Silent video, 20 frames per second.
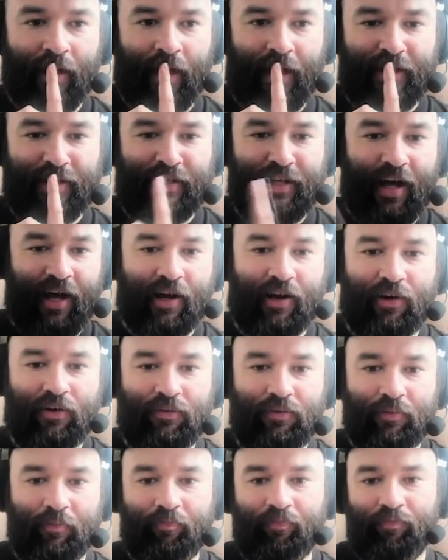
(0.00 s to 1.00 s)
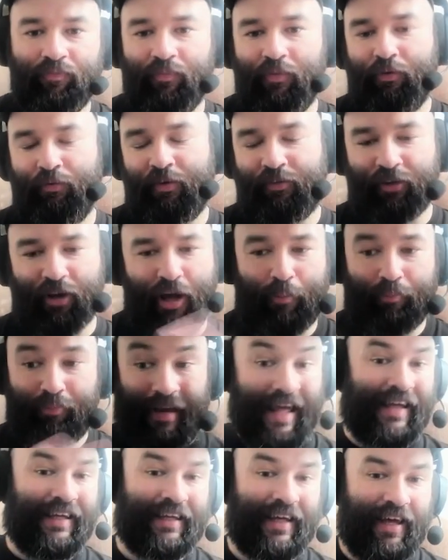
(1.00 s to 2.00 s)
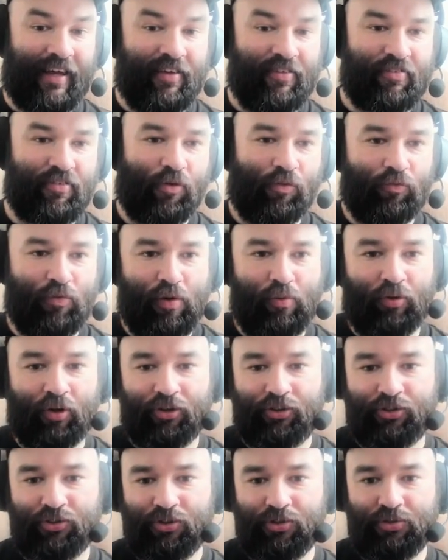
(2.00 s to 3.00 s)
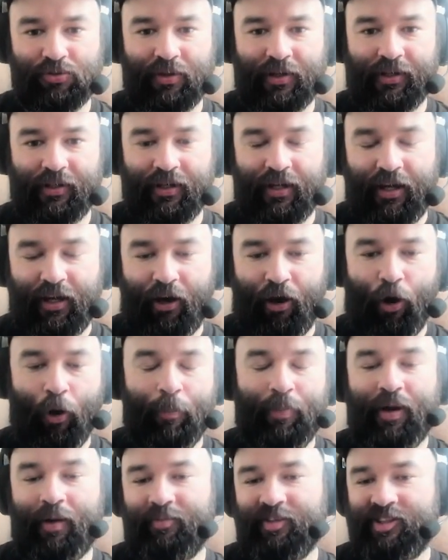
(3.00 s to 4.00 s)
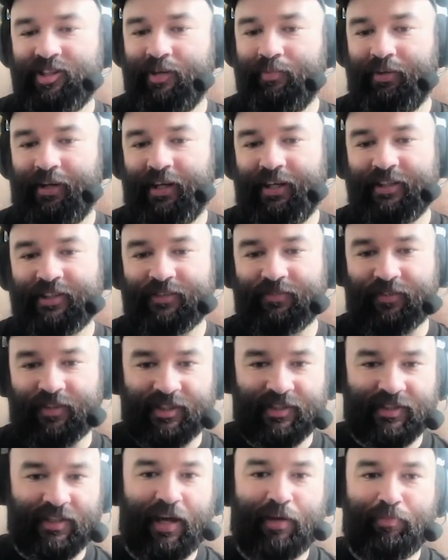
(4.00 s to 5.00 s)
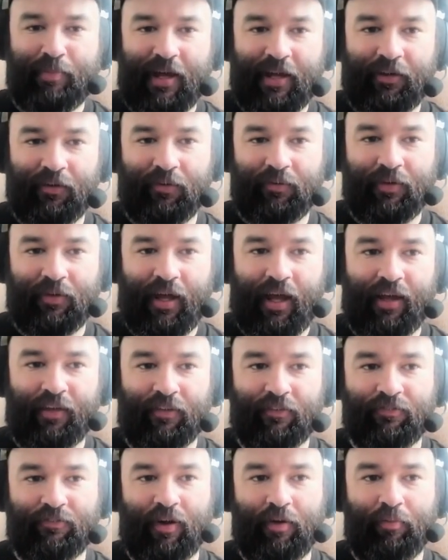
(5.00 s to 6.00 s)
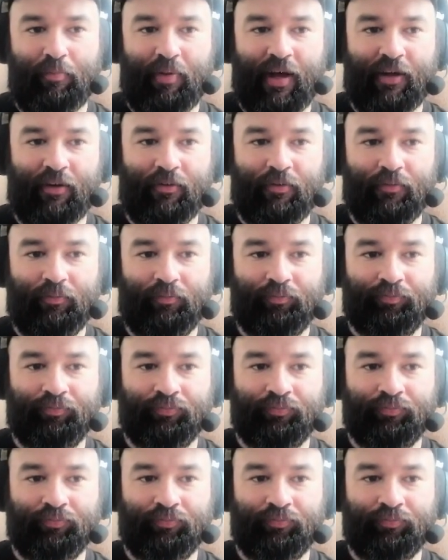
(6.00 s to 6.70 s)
And now we've got our blank case. We want to open up the templates for the side panel and the front panel.